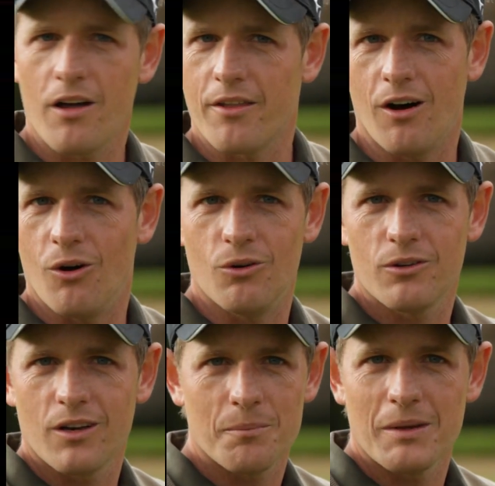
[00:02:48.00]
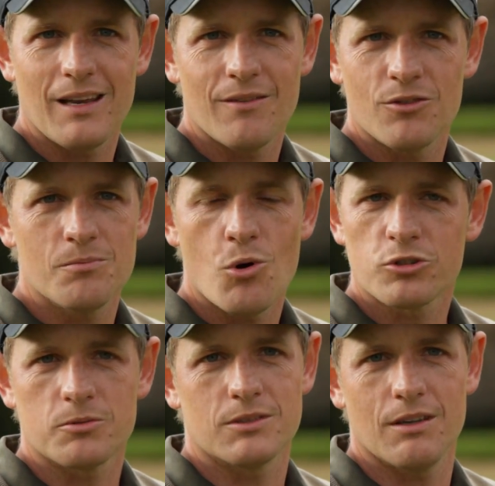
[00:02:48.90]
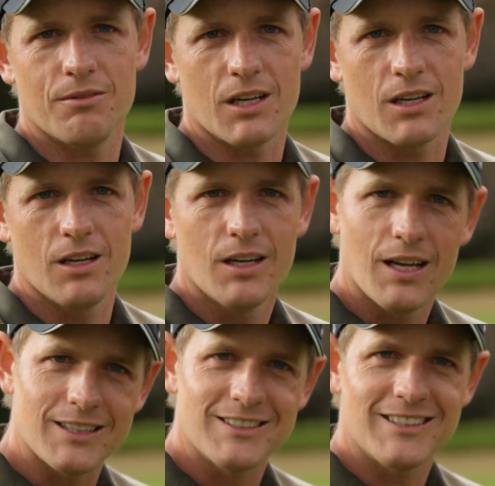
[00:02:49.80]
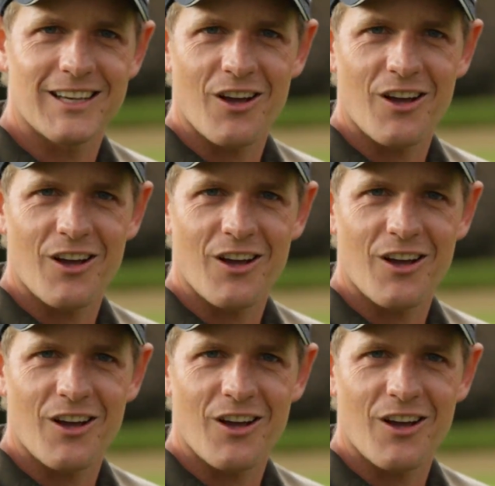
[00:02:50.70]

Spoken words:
of the hole, be even more specific and see it